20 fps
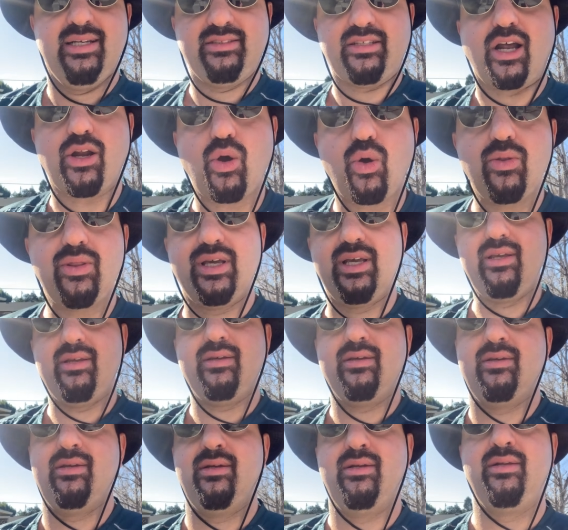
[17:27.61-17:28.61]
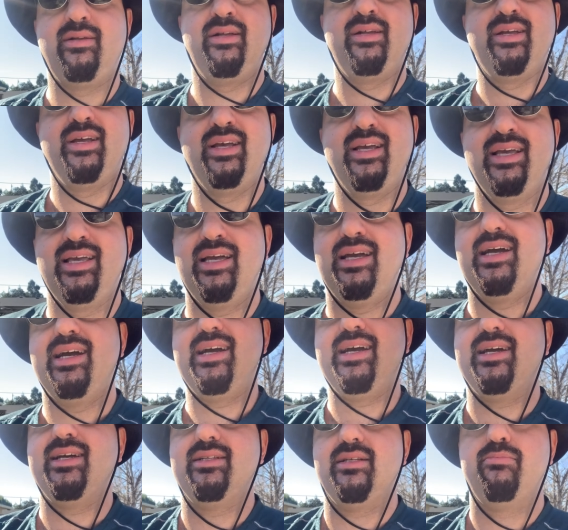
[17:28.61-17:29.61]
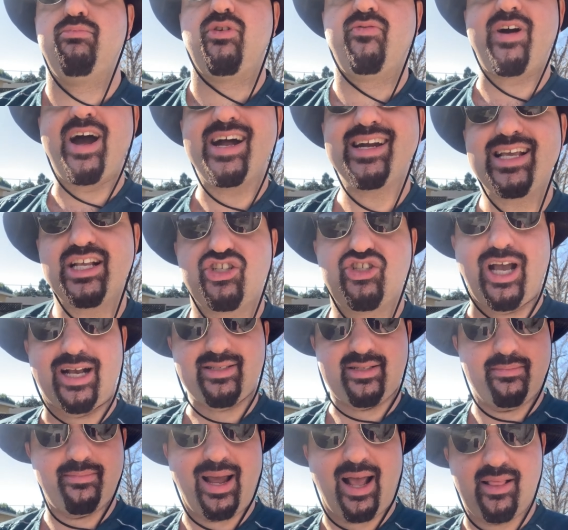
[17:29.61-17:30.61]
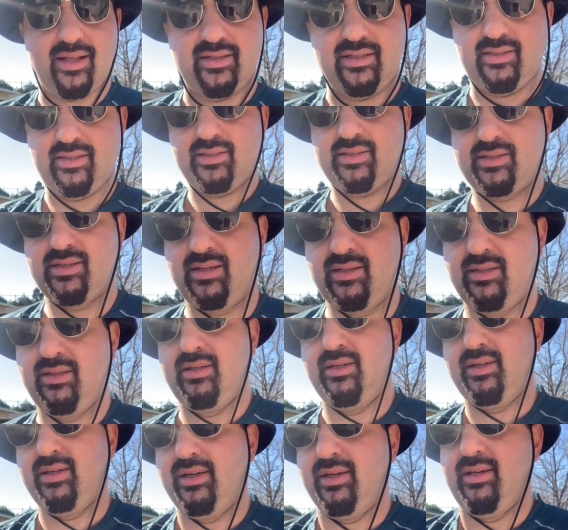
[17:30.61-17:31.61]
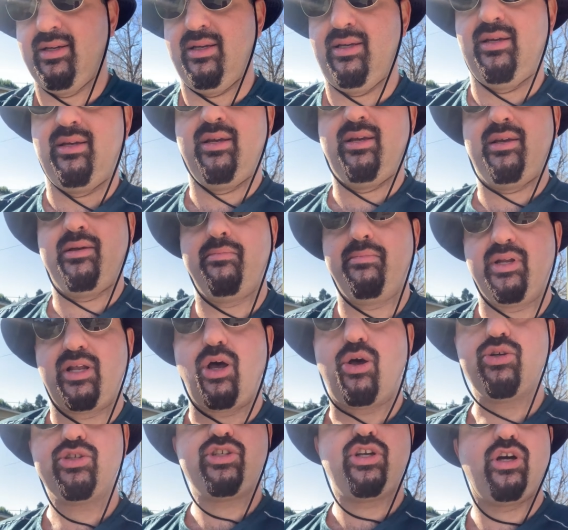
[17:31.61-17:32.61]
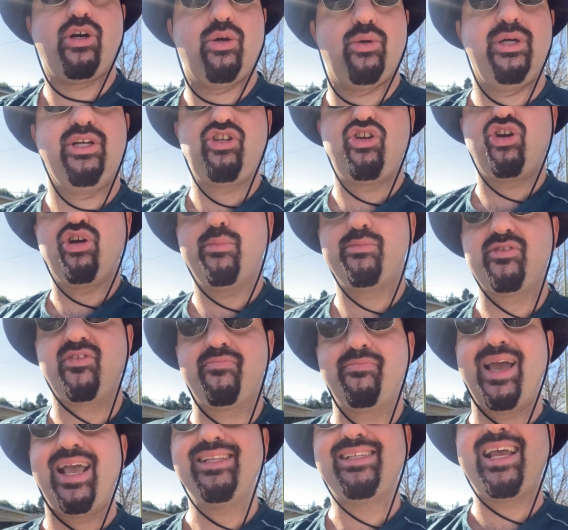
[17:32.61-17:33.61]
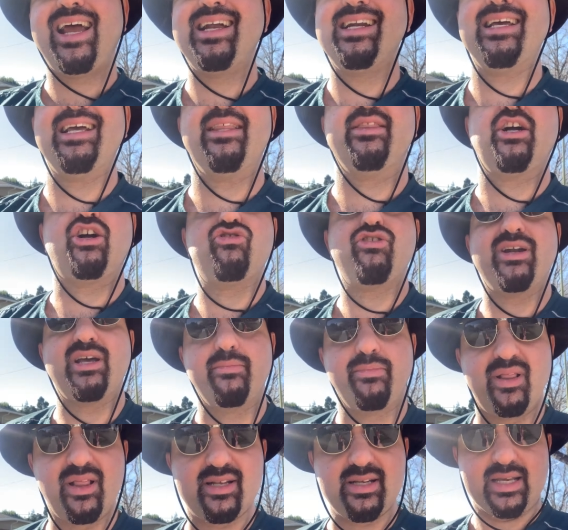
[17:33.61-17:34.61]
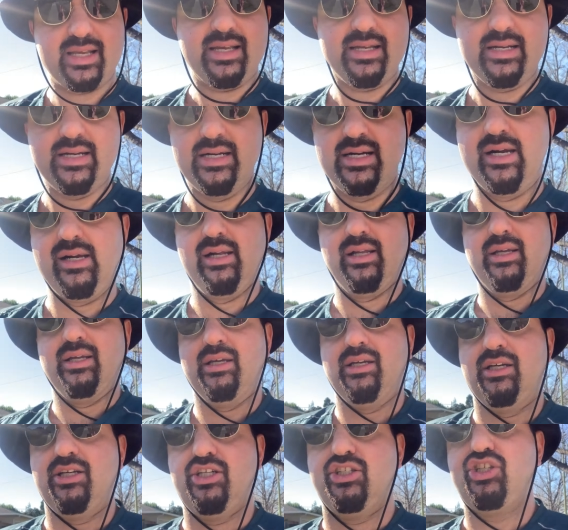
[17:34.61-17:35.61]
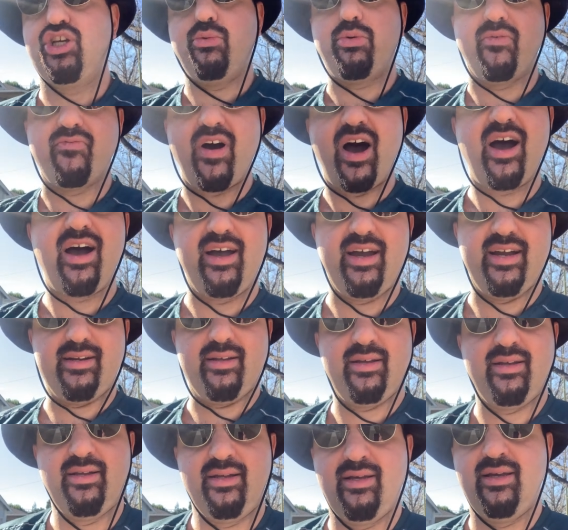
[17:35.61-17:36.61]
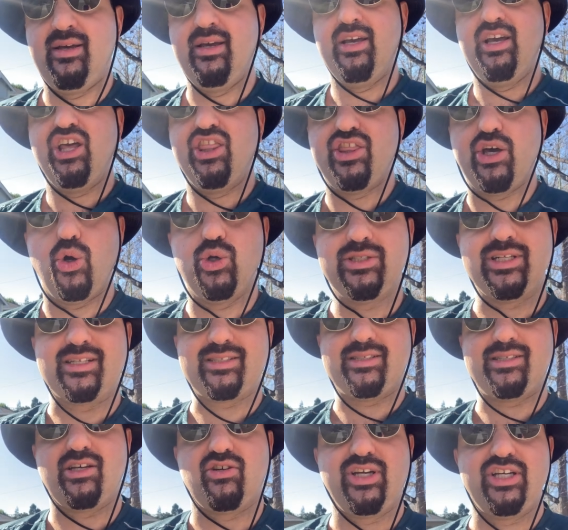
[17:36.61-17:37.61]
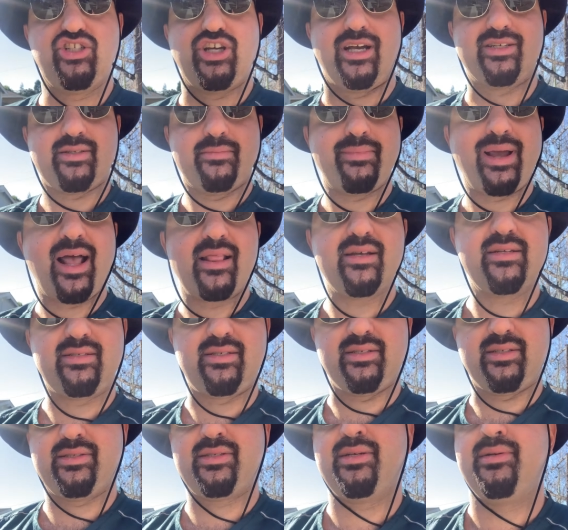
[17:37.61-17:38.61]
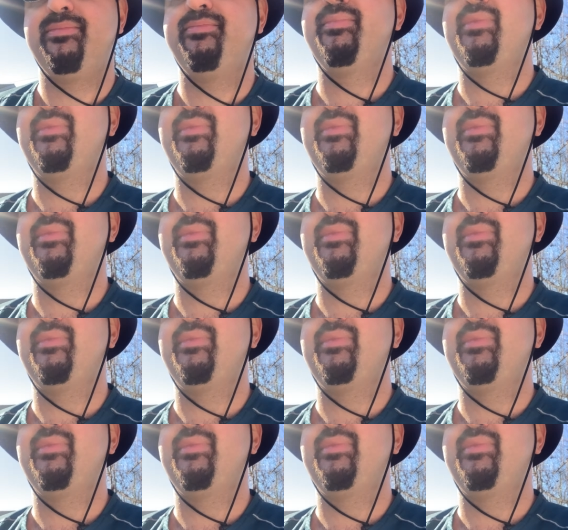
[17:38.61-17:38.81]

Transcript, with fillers: Not only in providing checks and balances, but also in terms of maintaining the credibility to provide those necessary checks and balances.